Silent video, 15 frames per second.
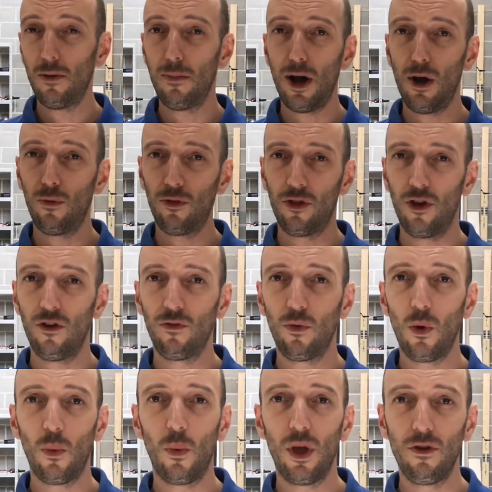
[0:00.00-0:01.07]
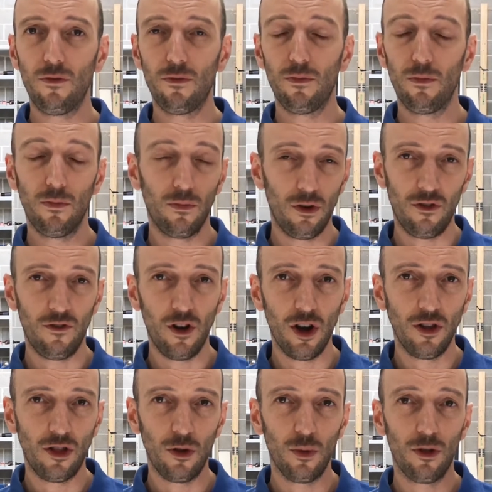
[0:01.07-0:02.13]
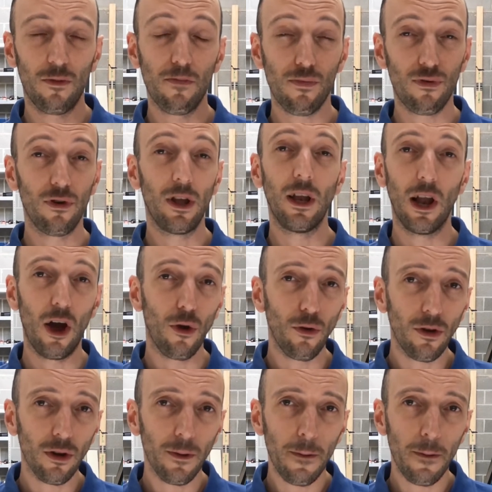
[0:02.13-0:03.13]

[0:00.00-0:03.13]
amount of what we refer to as preload